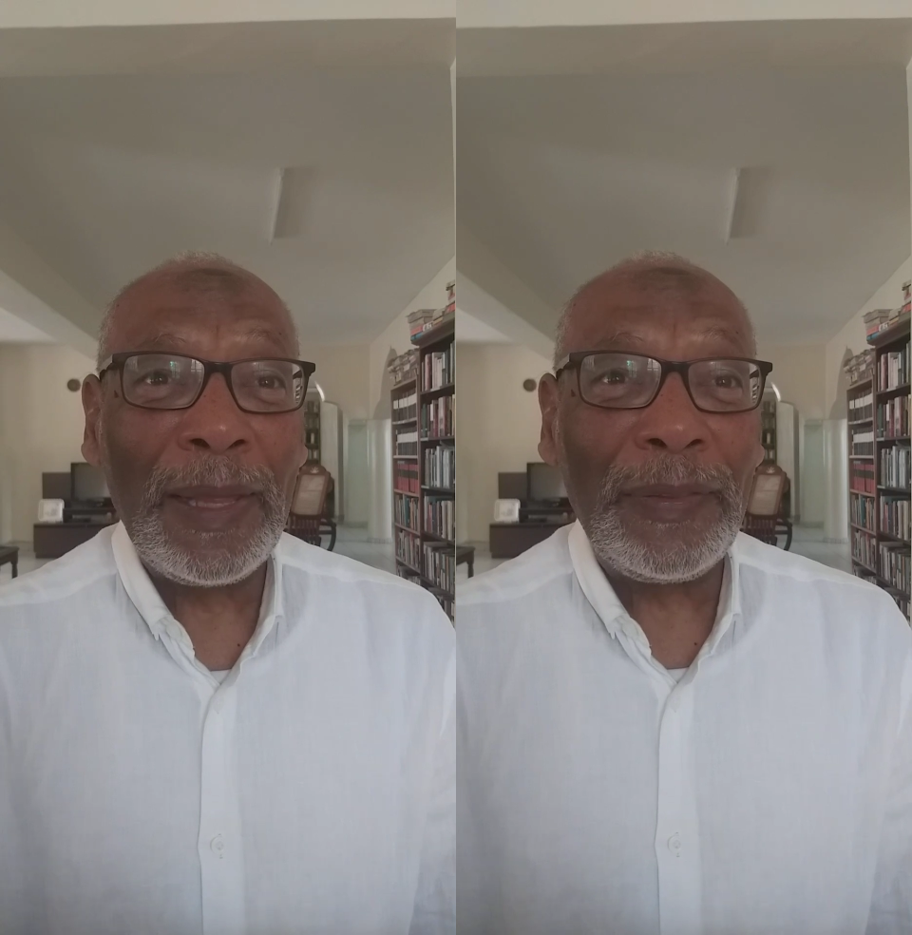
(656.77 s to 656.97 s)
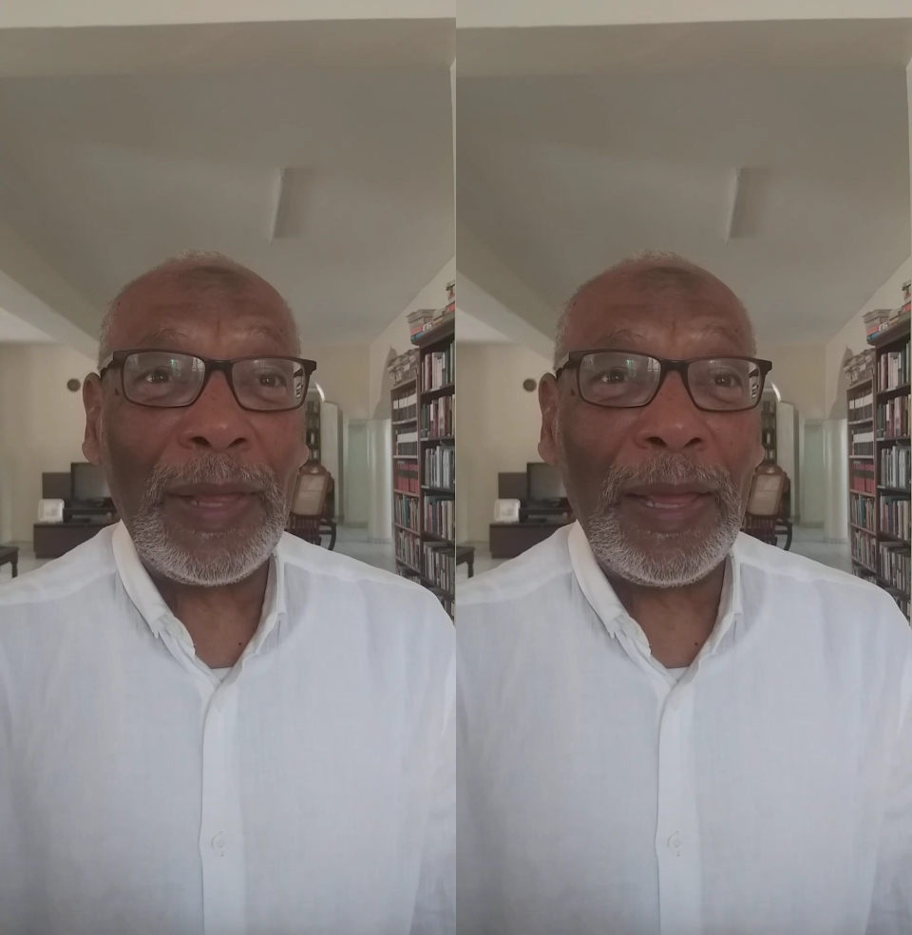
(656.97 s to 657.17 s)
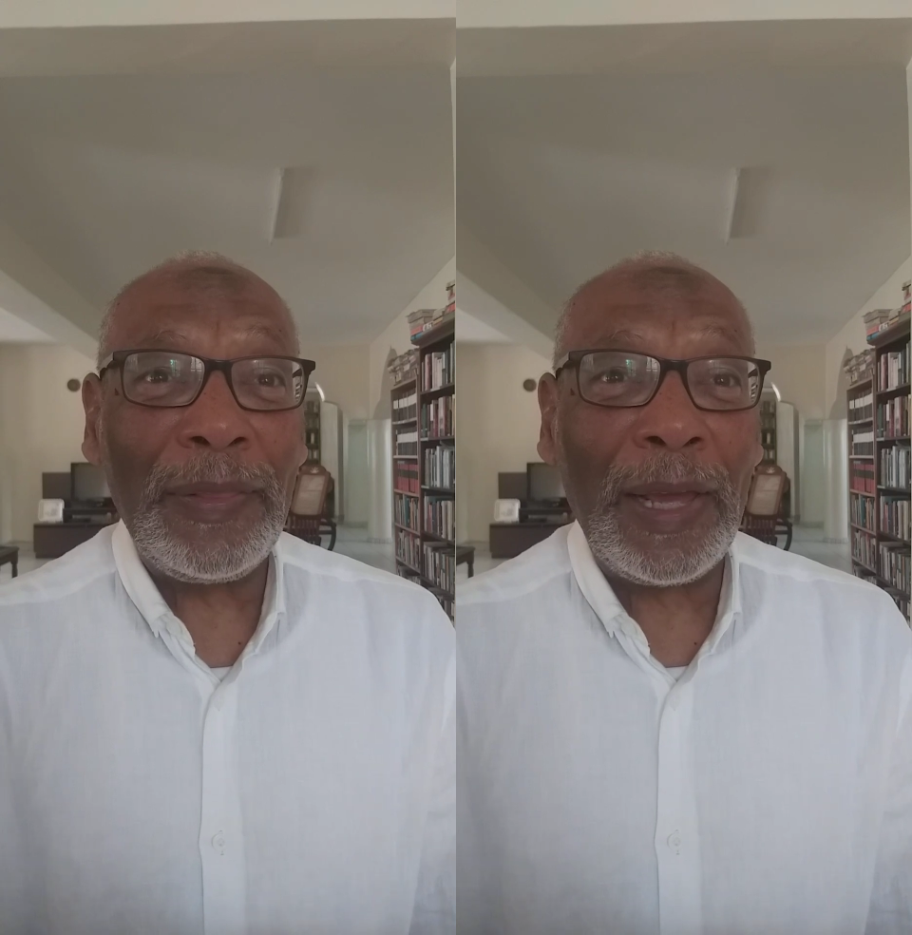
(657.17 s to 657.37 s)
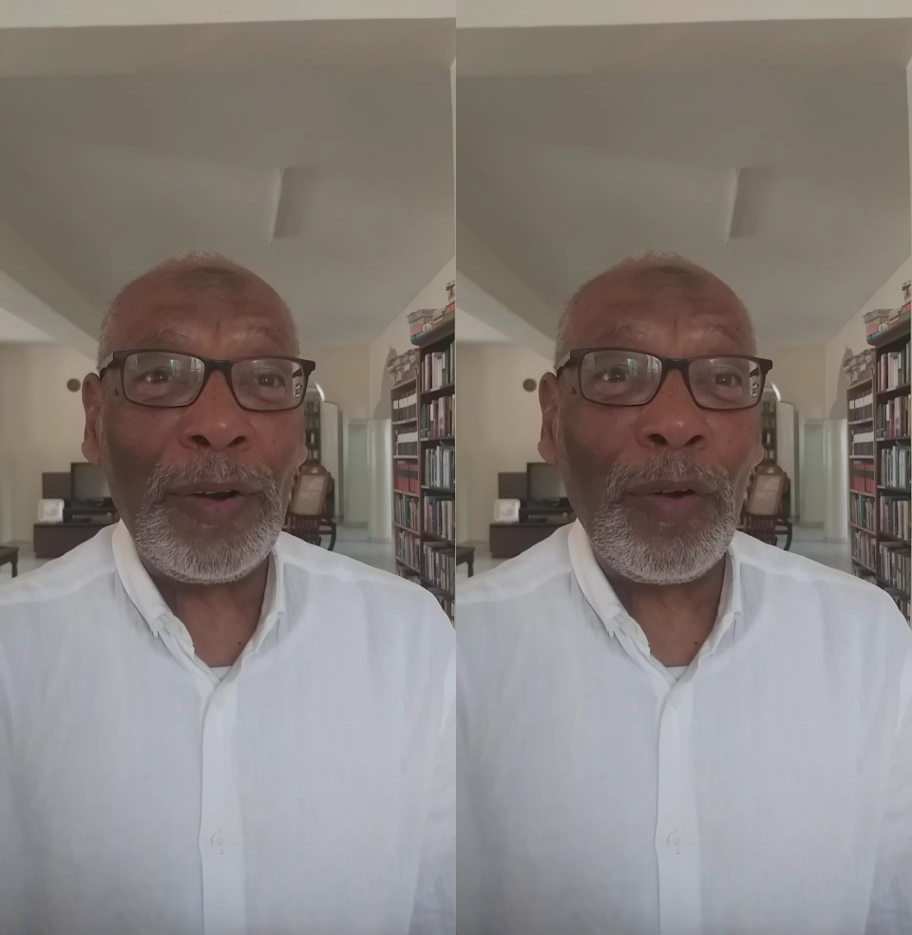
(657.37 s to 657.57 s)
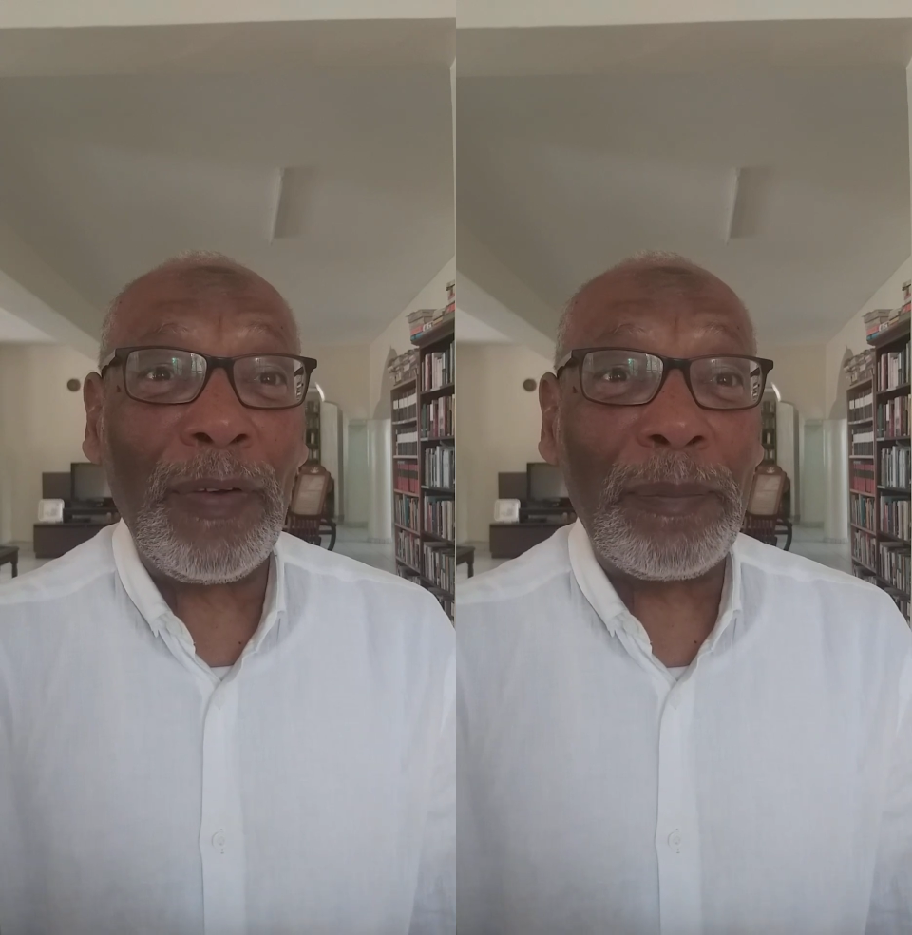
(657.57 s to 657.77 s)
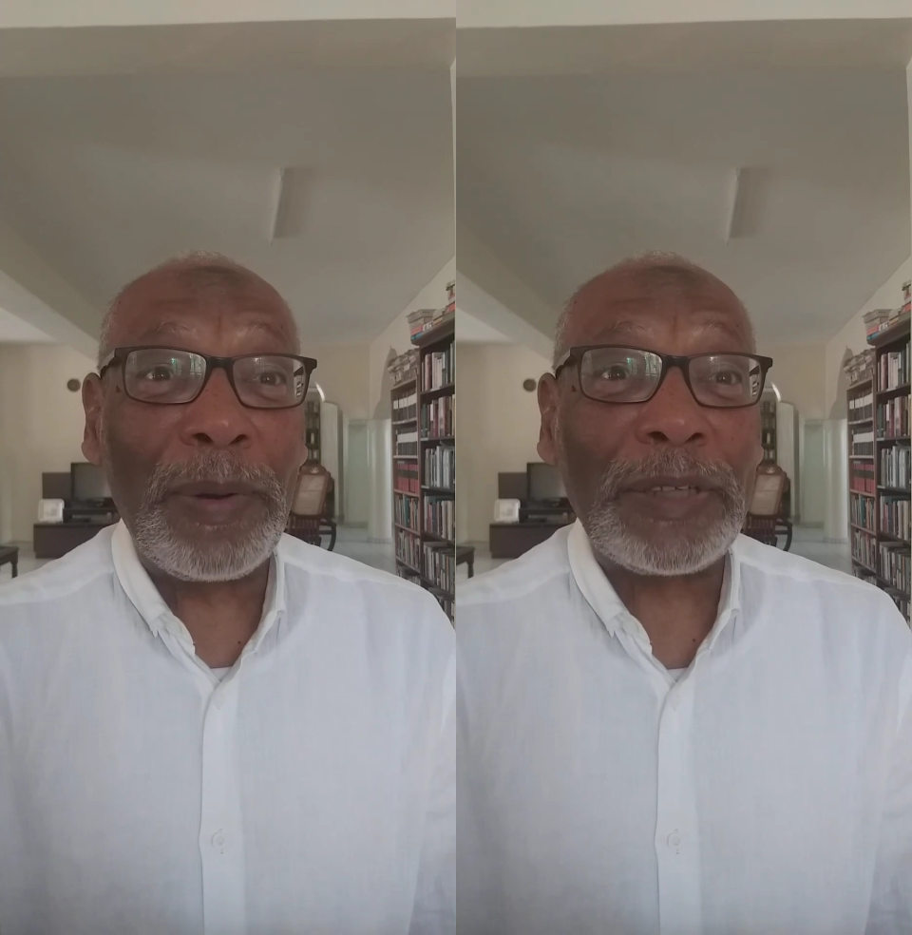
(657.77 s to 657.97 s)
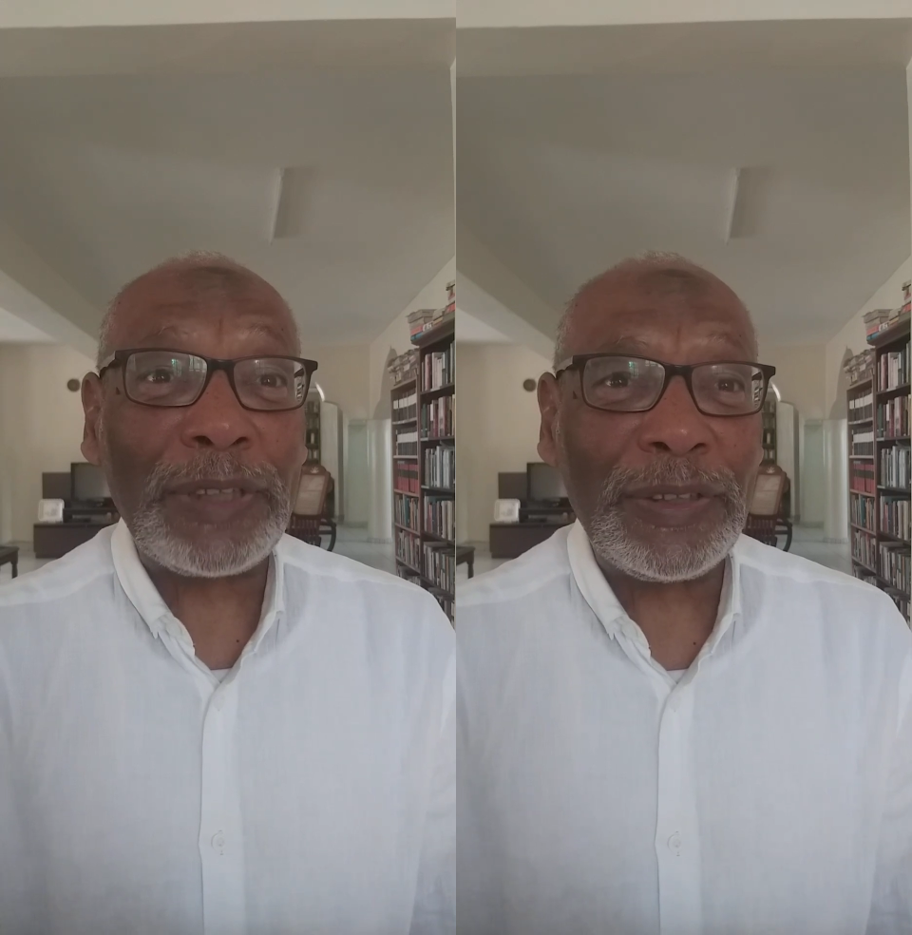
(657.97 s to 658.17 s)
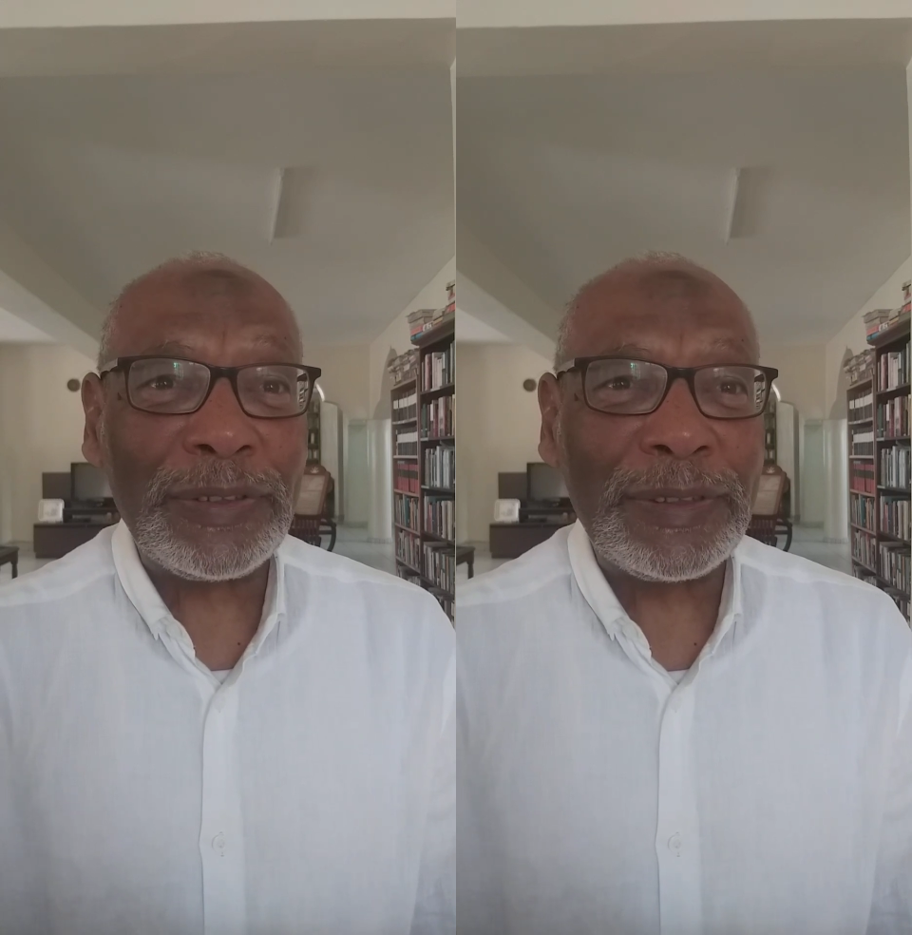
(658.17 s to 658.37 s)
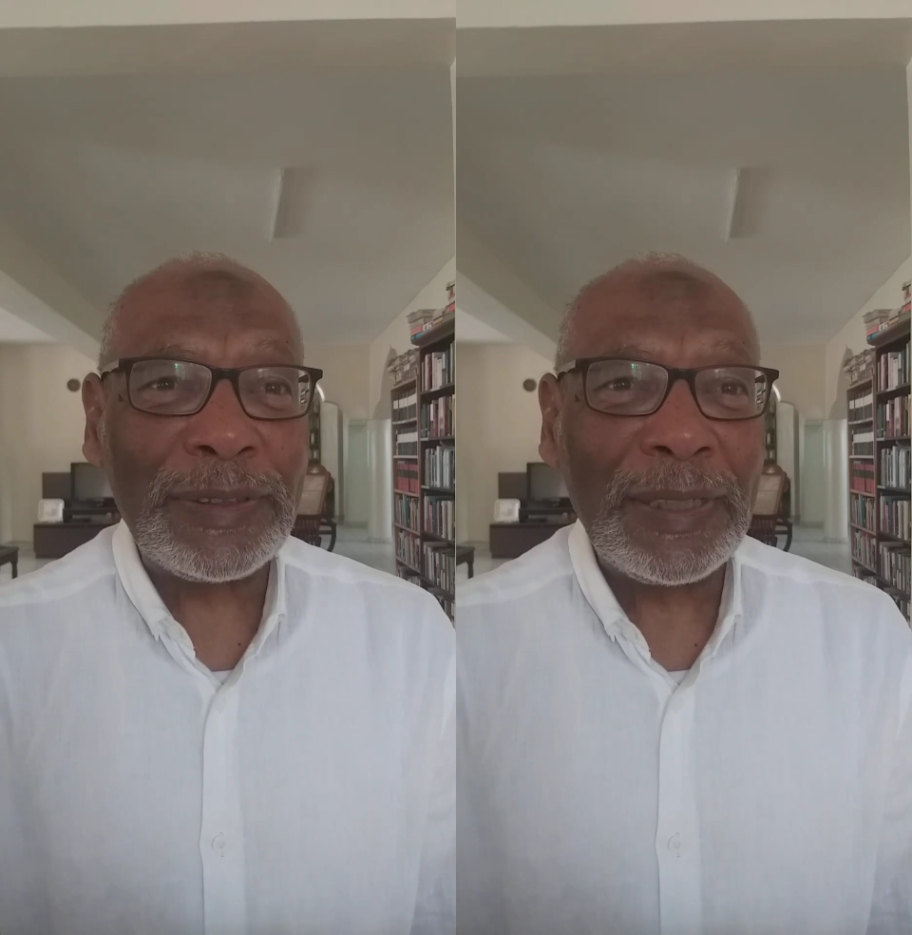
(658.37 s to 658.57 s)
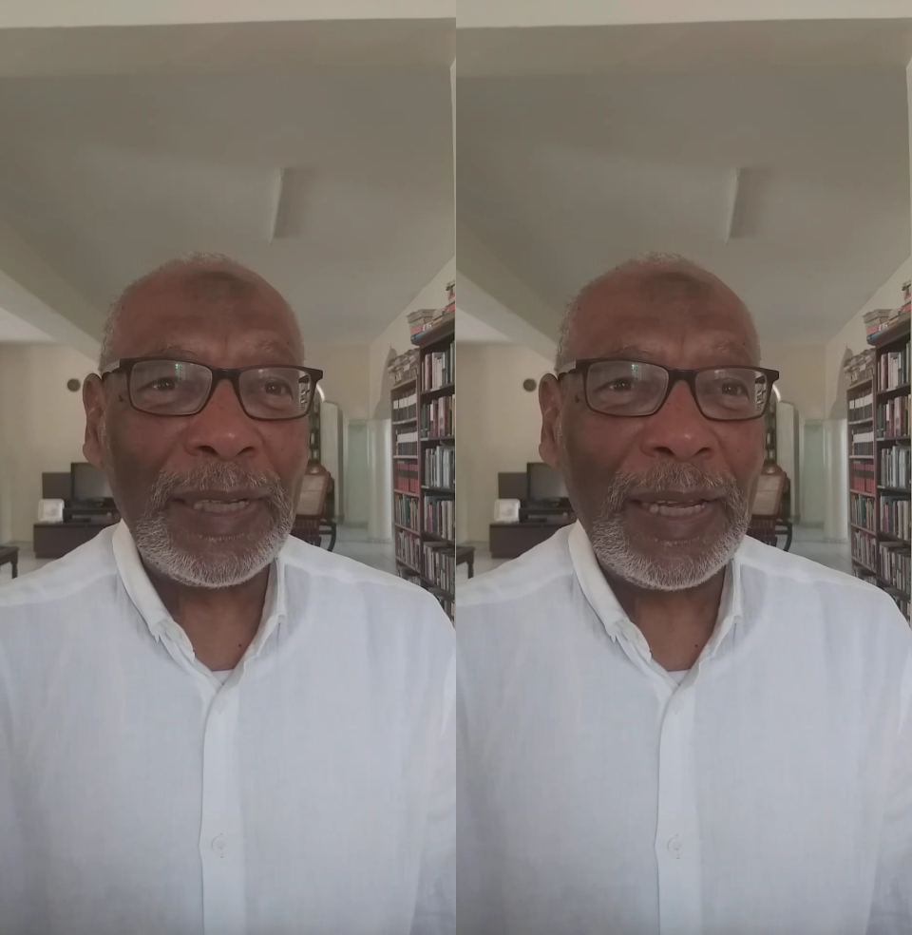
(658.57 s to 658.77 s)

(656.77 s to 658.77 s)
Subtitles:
there are no vibrations.